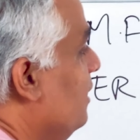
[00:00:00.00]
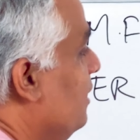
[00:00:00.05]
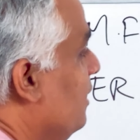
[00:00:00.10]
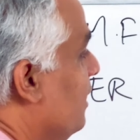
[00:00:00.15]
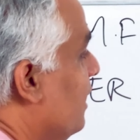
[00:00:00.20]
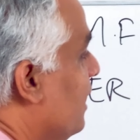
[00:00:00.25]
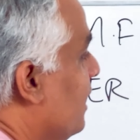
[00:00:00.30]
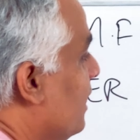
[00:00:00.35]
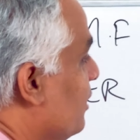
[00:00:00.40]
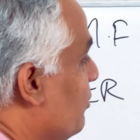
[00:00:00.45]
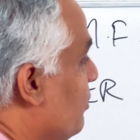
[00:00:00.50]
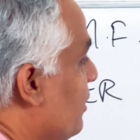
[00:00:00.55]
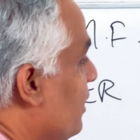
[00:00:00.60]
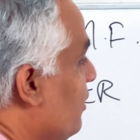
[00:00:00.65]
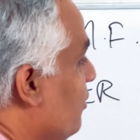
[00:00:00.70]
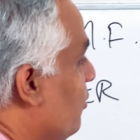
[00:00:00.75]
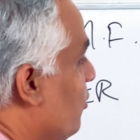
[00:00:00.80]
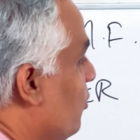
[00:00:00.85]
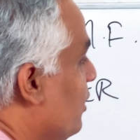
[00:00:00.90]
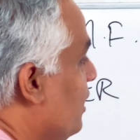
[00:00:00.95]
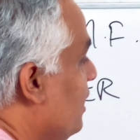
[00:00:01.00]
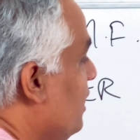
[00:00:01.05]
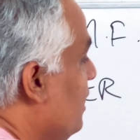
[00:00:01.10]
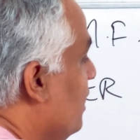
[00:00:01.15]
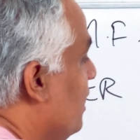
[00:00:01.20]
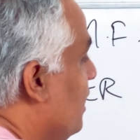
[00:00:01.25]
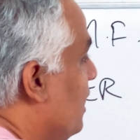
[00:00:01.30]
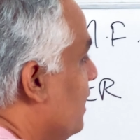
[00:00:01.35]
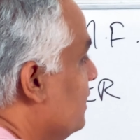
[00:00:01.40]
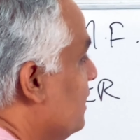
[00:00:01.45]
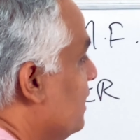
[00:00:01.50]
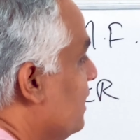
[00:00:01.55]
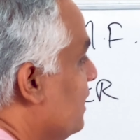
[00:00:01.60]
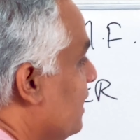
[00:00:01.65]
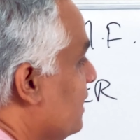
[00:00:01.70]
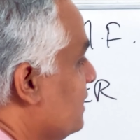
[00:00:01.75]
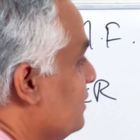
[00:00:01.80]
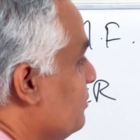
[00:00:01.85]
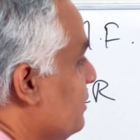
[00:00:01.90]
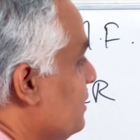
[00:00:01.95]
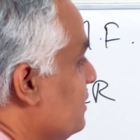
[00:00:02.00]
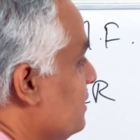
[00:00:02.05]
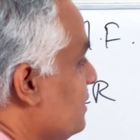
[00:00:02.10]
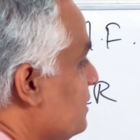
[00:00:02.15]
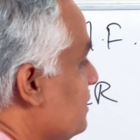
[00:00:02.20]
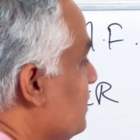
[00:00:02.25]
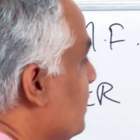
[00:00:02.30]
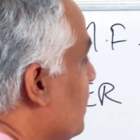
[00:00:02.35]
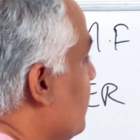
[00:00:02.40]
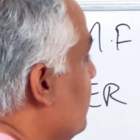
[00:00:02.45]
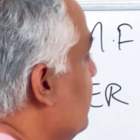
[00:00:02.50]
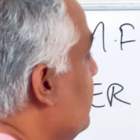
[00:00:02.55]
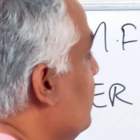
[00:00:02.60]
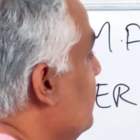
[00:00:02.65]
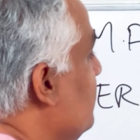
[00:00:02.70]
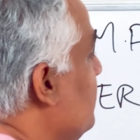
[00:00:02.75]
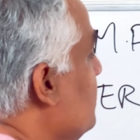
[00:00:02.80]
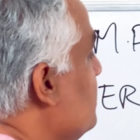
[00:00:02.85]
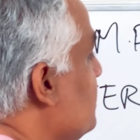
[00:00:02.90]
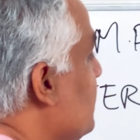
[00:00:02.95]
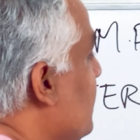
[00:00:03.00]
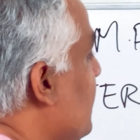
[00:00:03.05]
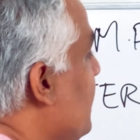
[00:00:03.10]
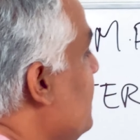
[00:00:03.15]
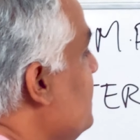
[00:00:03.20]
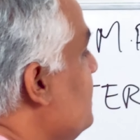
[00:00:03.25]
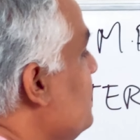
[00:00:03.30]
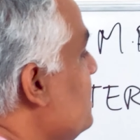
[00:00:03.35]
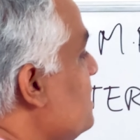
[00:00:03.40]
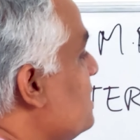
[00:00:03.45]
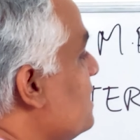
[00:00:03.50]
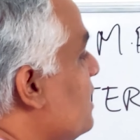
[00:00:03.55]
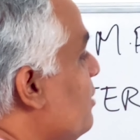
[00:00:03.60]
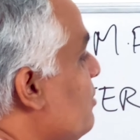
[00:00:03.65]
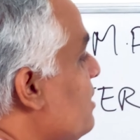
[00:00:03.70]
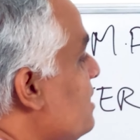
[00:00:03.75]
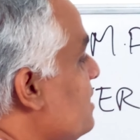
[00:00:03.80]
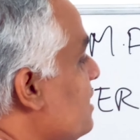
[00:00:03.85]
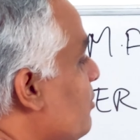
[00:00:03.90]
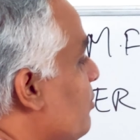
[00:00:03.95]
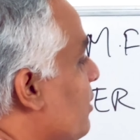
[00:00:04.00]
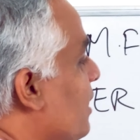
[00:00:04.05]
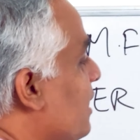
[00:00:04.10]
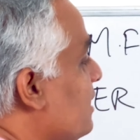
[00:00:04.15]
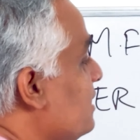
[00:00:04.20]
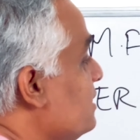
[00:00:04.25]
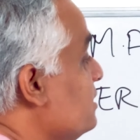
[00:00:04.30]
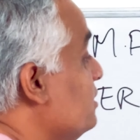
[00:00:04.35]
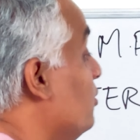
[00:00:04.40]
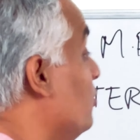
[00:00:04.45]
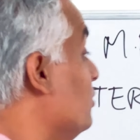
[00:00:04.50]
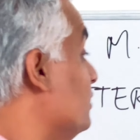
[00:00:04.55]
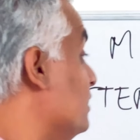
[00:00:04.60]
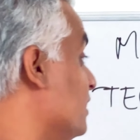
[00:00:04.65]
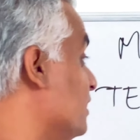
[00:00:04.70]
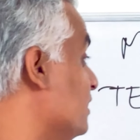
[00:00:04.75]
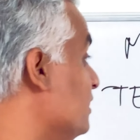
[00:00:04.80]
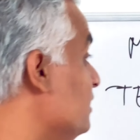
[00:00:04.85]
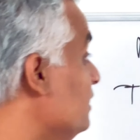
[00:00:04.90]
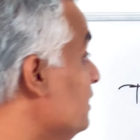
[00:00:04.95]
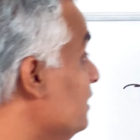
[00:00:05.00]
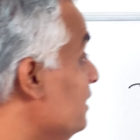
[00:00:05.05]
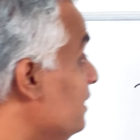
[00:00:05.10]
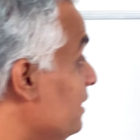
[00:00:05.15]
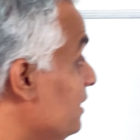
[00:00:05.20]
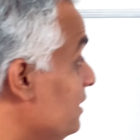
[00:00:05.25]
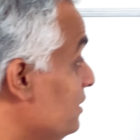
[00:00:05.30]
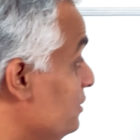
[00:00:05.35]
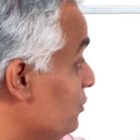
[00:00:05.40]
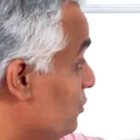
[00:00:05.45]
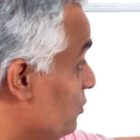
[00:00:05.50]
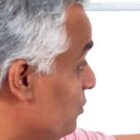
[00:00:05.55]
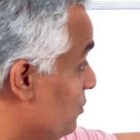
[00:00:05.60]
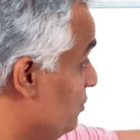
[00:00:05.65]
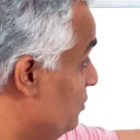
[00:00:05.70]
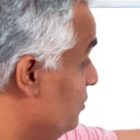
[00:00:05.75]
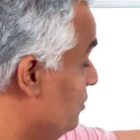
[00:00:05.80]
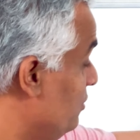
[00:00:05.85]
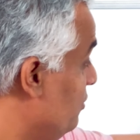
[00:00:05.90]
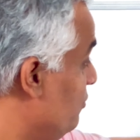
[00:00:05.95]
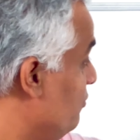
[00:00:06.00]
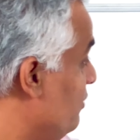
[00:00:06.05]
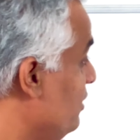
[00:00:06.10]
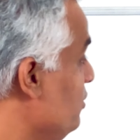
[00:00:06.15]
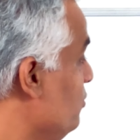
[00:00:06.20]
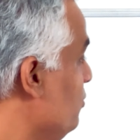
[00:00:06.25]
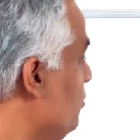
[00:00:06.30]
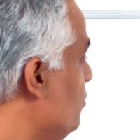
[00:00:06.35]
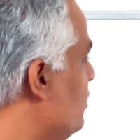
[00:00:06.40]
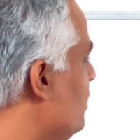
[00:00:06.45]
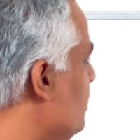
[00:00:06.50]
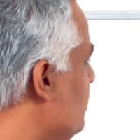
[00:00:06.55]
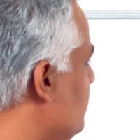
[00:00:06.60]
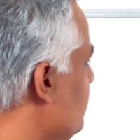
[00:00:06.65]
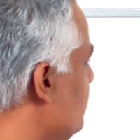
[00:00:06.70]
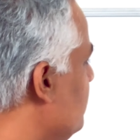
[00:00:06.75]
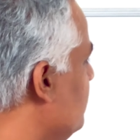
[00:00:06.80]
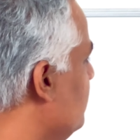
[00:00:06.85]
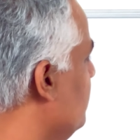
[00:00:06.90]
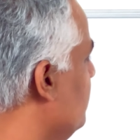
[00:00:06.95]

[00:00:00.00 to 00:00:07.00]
direct plan, only other expense is there. This agent's commission part is not there. So when you look at it,